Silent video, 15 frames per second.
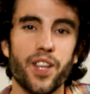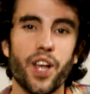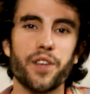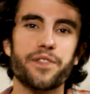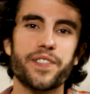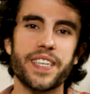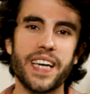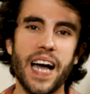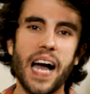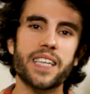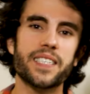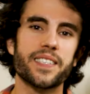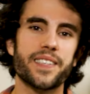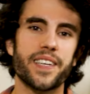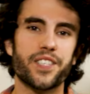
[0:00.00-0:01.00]
a lot of the
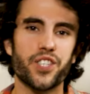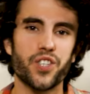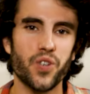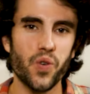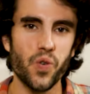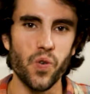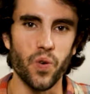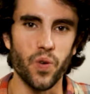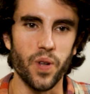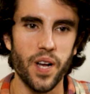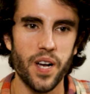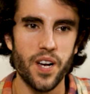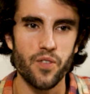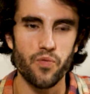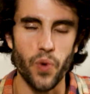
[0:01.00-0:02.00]
guys in that school
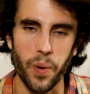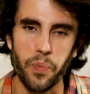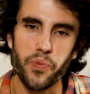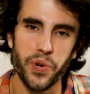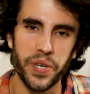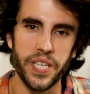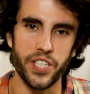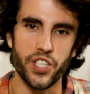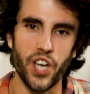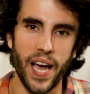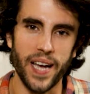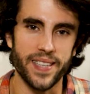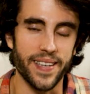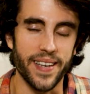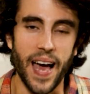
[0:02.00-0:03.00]
were pretty
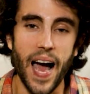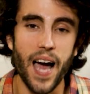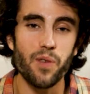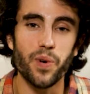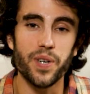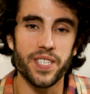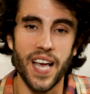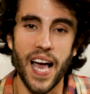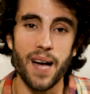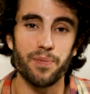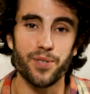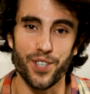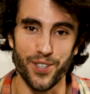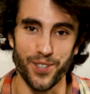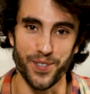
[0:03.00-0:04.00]
checked, and I was
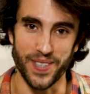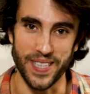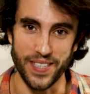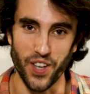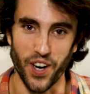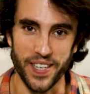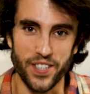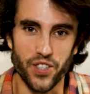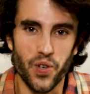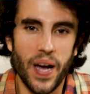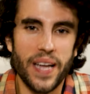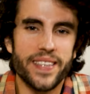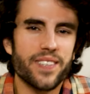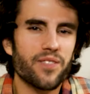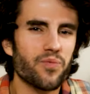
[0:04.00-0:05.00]
absolutely not. And so
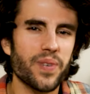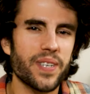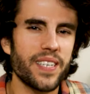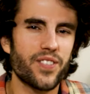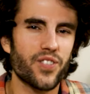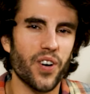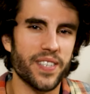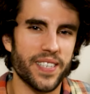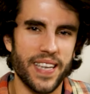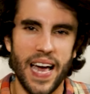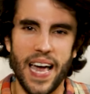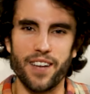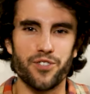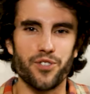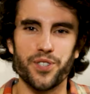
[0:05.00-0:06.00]
I didn't really thought that I
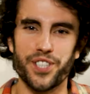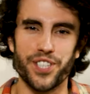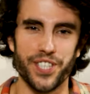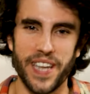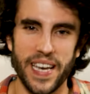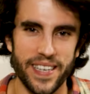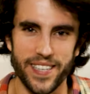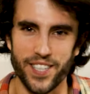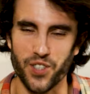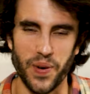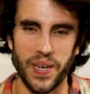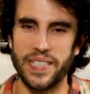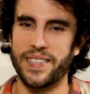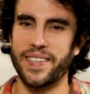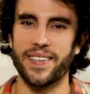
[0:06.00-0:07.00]
had good genetics or
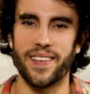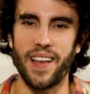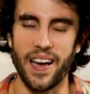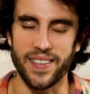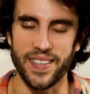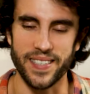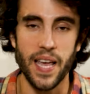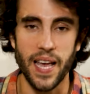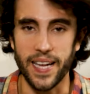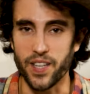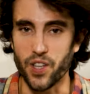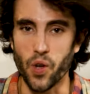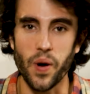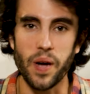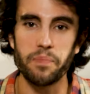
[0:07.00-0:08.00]
anything like that.
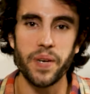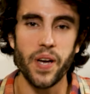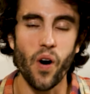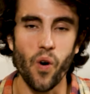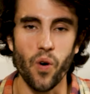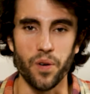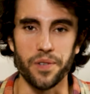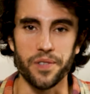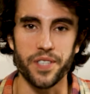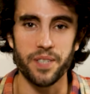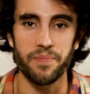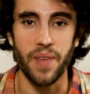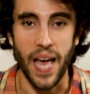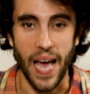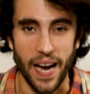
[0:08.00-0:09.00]
And lo and
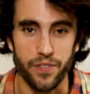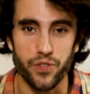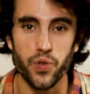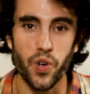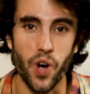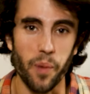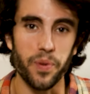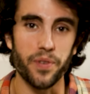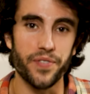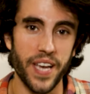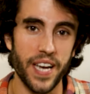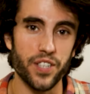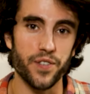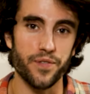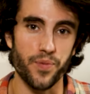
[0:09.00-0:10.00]
behold, After a couple of
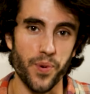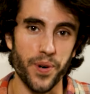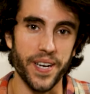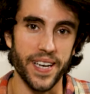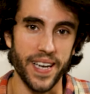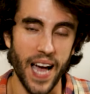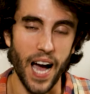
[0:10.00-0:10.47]
years of working